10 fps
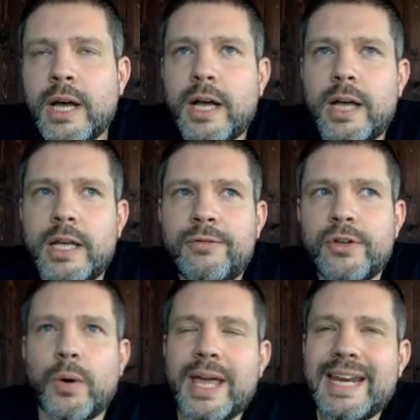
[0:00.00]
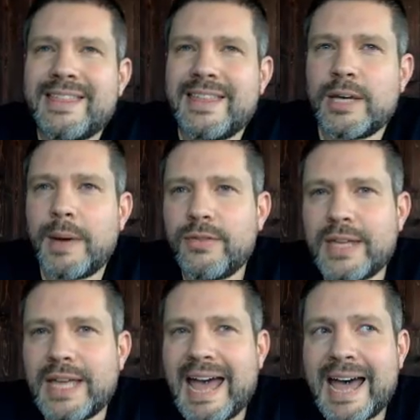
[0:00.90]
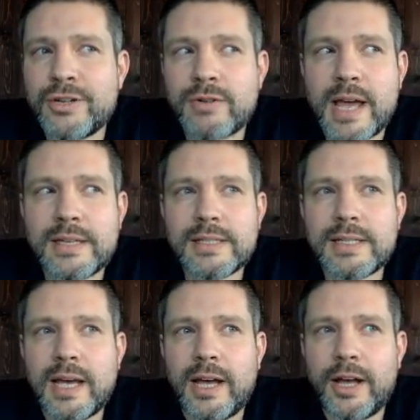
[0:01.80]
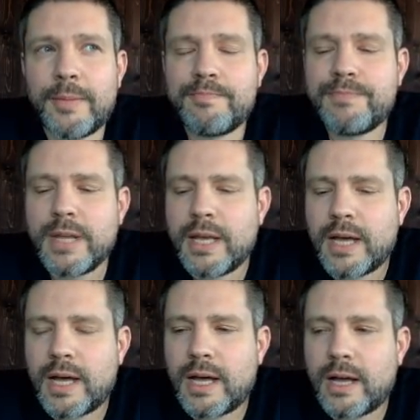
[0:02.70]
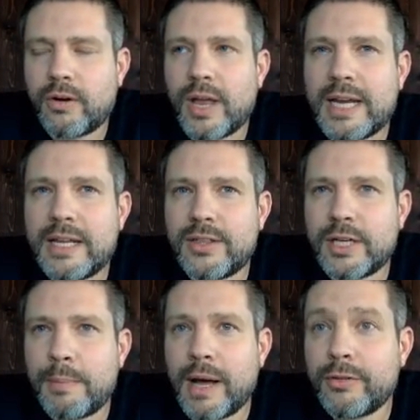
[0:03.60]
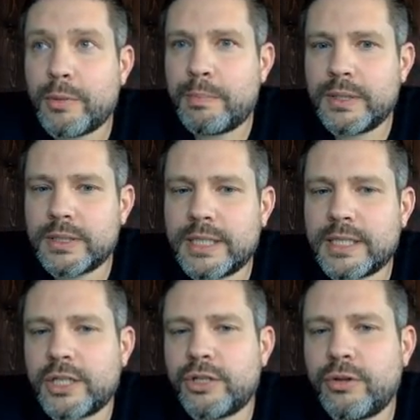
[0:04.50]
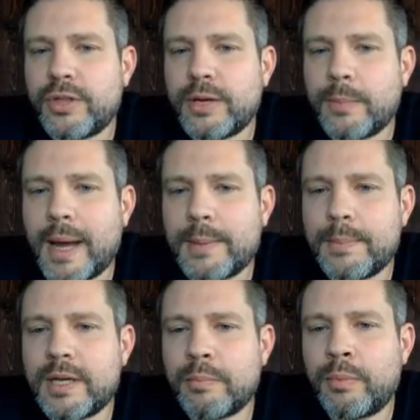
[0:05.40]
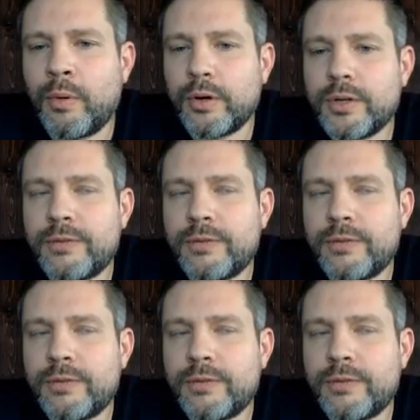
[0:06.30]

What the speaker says: If you know anything about the address or anything about the building that you think might be important,